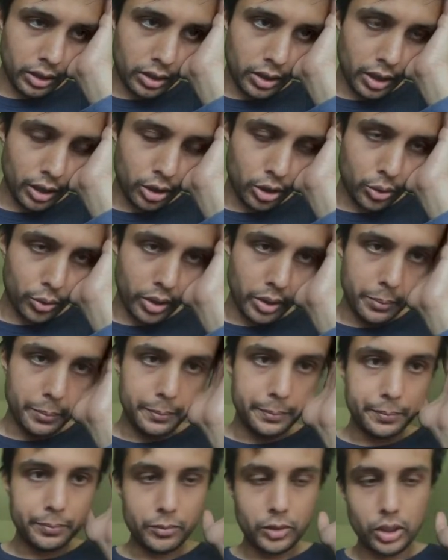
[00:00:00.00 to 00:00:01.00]
the next
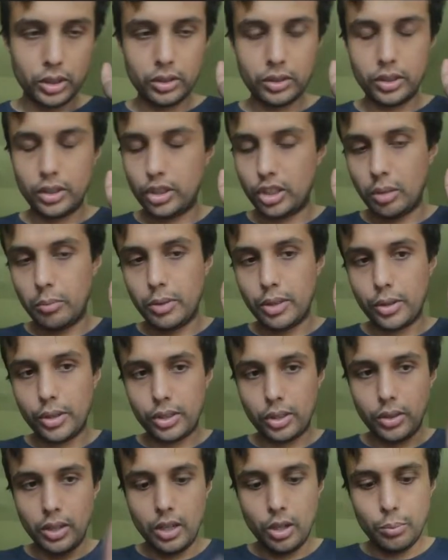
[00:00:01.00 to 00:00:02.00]
stream, just the symmetries
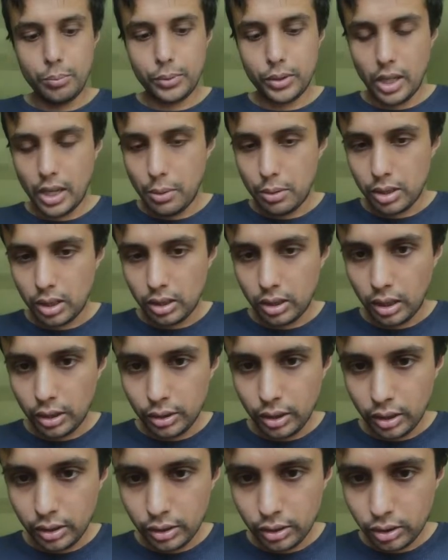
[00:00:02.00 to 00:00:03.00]
alone. So anyway,
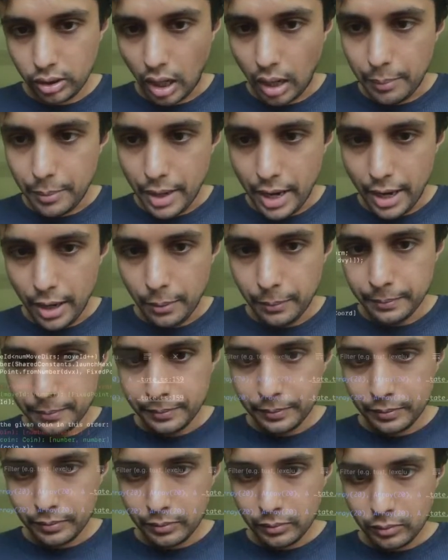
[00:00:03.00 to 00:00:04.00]
I'll just stop now.
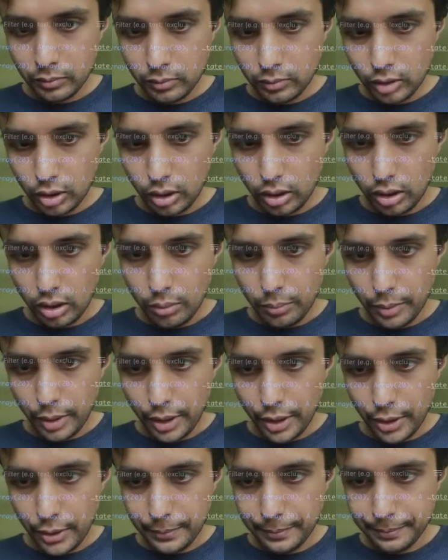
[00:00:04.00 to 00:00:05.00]
So yeah.